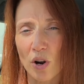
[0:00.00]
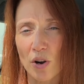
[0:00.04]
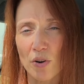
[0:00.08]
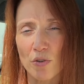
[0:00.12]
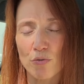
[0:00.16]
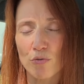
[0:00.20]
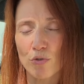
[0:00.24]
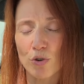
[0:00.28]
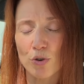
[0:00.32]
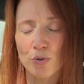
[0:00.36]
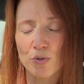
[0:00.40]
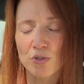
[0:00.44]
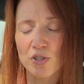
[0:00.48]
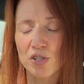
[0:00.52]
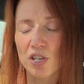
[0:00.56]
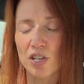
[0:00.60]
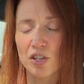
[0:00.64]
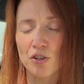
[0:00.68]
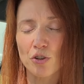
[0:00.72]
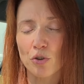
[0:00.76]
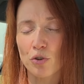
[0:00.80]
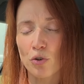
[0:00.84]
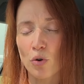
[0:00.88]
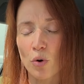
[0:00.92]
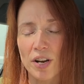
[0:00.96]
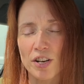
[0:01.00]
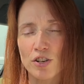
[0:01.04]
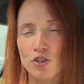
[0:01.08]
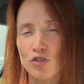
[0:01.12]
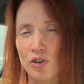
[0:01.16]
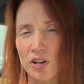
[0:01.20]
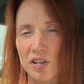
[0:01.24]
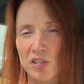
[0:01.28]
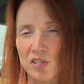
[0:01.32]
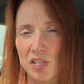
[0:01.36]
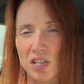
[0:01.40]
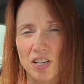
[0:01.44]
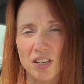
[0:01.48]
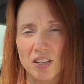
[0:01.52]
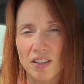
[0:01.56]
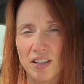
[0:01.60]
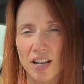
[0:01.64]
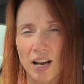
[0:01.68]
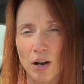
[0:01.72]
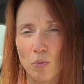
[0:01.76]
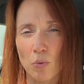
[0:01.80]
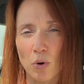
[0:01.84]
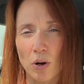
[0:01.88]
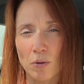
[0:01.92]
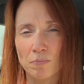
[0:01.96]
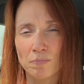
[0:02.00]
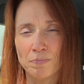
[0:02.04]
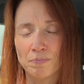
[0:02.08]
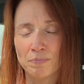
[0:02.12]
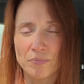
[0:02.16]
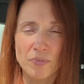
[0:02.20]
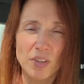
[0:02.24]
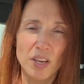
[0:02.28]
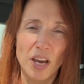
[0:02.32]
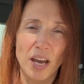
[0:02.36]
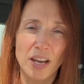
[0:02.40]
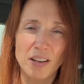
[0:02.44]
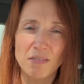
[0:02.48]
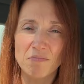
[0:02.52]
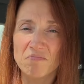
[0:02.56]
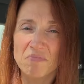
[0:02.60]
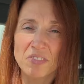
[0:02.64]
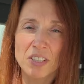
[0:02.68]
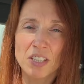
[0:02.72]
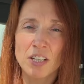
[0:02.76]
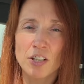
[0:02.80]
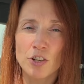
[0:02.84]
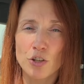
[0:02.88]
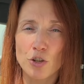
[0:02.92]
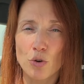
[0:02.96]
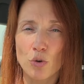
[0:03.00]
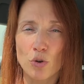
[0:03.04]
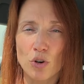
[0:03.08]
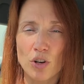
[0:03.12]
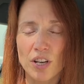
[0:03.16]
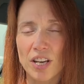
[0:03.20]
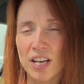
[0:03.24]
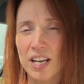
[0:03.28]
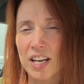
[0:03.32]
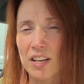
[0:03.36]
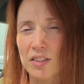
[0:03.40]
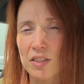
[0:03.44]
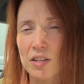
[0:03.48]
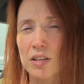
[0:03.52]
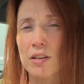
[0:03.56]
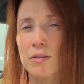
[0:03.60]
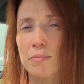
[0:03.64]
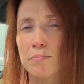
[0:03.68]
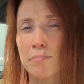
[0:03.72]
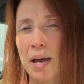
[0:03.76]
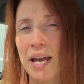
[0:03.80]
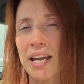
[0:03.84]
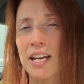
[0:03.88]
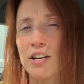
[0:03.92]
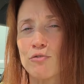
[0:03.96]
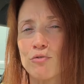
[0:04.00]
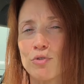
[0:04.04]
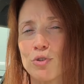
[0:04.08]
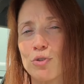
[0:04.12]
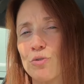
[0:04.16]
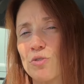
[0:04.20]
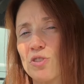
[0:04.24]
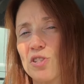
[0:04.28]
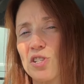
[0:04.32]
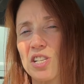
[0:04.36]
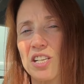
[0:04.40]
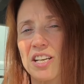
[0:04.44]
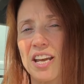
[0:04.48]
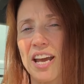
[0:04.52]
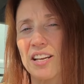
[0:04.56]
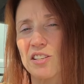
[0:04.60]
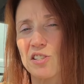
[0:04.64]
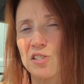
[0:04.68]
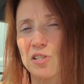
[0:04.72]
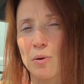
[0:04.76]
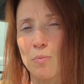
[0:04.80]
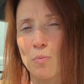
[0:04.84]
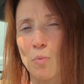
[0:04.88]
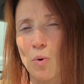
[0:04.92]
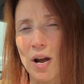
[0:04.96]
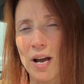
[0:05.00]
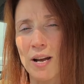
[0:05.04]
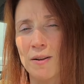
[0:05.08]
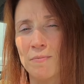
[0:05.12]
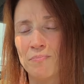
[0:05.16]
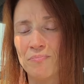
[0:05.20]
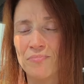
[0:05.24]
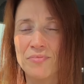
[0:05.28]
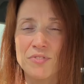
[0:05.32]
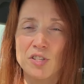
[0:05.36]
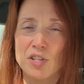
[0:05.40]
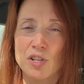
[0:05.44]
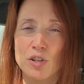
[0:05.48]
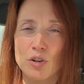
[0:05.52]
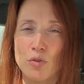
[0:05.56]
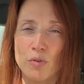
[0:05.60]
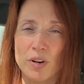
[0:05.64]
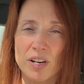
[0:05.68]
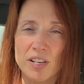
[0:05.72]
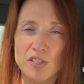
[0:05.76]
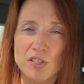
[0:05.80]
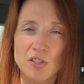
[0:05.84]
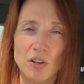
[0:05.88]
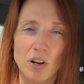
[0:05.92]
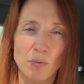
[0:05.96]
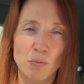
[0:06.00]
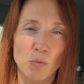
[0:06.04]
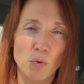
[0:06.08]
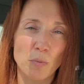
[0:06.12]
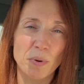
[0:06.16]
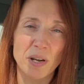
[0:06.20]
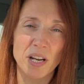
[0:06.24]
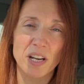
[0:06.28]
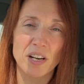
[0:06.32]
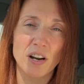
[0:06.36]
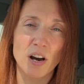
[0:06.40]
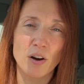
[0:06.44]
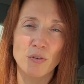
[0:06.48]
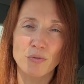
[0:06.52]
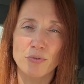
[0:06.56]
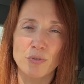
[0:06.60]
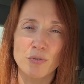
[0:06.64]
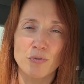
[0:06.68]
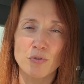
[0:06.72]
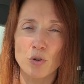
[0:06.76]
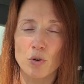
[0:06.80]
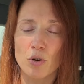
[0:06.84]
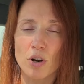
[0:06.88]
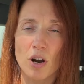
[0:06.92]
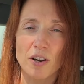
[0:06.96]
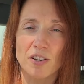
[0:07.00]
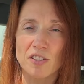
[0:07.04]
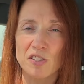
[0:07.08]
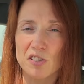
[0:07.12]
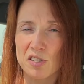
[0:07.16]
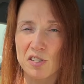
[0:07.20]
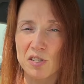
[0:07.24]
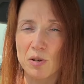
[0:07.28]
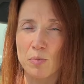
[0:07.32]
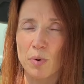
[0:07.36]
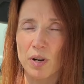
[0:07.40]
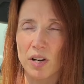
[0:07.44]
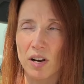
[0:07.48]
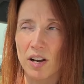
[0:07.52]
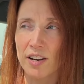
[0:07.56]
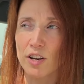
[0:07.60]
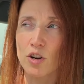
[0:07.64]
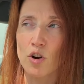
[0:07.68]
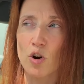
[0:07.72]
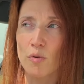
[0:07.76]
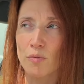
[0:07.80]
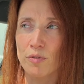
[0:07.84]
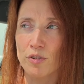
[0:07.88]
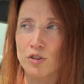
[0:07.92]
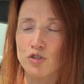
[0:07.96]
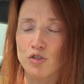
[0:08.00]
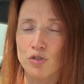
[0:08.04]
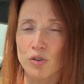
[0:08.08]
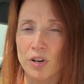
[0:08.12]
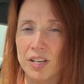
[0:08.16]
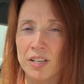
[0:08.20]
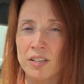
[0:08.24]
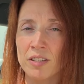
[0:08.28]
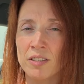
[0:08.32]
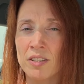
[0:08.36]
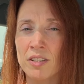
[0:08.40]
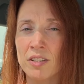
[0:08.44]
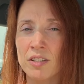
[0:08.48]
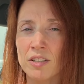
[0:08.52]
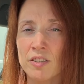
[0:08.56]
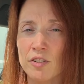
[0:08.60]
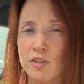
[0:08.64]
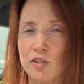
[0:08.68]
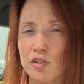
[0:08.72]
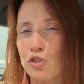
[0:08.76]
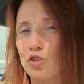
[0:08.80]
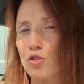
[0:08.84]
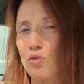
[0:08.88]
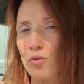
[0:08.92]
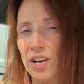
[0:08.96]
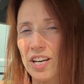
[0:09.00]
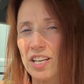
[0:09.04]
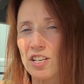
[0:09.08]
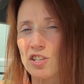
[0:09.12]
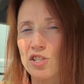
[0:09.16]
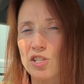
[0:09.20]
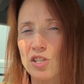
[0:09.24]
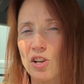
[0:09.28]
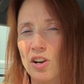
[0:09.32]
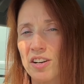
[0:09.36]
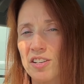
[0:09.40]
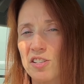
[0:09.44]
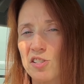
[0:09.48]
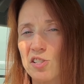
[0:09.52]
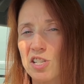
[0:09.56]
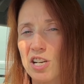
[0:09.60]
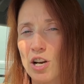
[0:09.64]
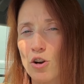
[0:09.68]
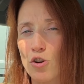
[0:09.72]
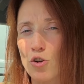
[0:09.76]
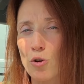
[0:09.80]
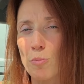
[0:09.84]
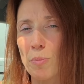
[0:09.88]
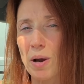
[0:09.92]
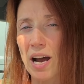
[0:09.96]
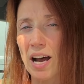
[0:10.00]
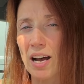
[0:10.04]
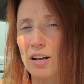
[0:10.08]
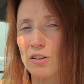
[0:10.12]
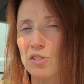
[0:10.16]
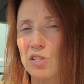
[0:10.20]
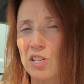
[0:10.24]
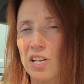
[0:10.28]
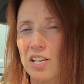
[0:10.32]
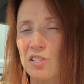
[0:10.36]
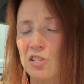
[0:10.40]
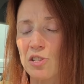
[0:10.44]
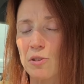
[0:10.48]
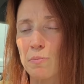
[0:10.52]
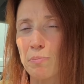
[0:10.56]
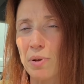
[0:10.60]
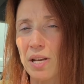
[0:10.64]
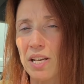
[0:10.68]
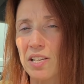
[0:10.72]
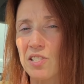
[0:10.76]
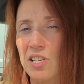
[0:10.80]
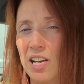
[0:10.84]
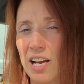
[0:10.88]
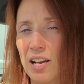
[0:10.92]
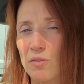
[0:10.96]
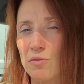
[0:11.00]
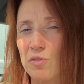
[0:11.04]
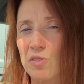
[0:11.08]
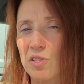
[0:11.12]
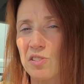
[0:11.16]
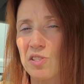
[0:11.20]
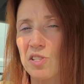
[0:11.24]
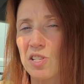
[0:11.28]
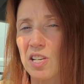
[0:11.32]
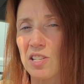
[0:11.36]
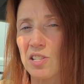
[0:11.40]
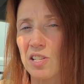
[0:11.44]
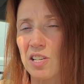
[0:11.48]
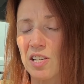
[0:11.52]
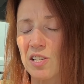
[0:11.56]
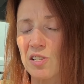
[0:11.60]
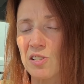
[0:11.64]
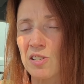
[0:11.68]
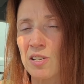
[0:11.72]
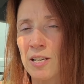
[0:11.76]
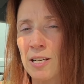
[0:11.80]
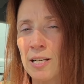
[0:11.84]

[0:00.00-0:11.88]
routes and you're not interested in that one, okay? You're looking at the main routes to get somewhere. So the green sign will be enough if you're going to somewhere like Coventry, because green signs tell you about how to get to big towns and cities.